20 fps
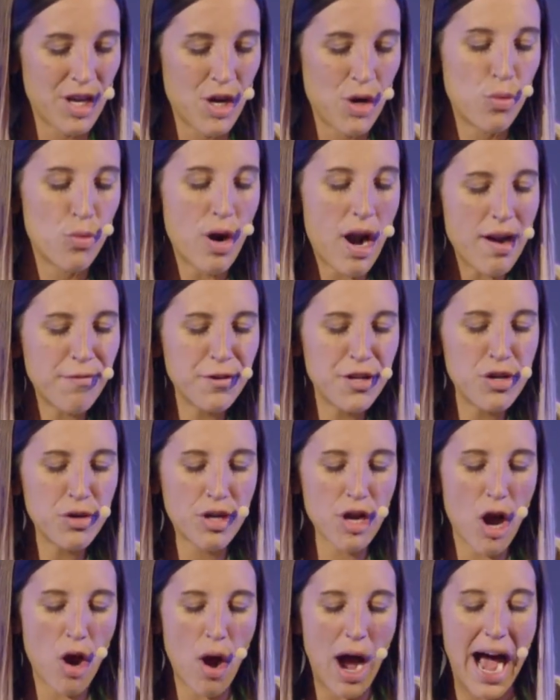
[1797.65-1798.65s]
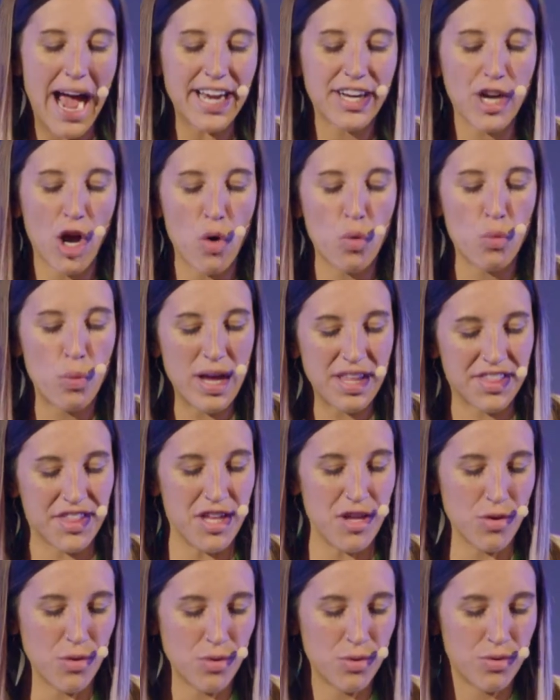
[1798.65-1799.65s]
Wherever you go, I go with
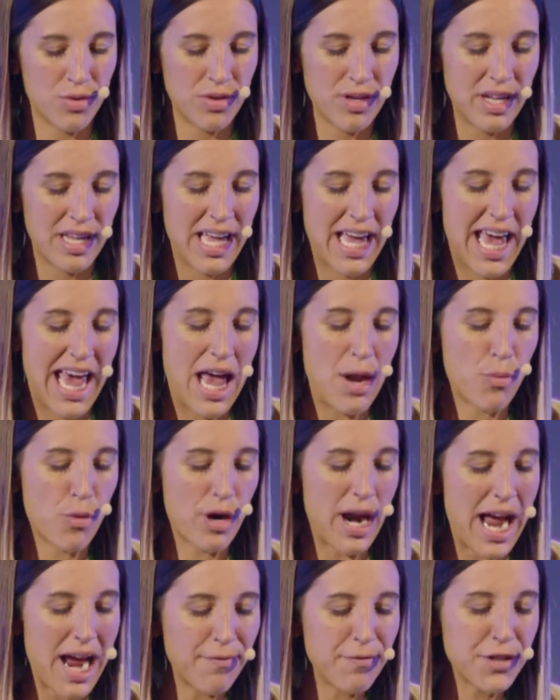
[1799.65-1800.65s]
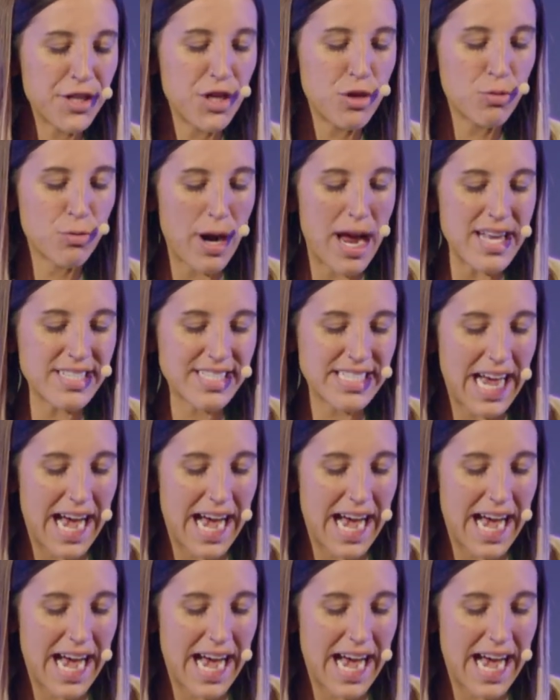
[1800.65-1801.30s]
you, and wherever you rest,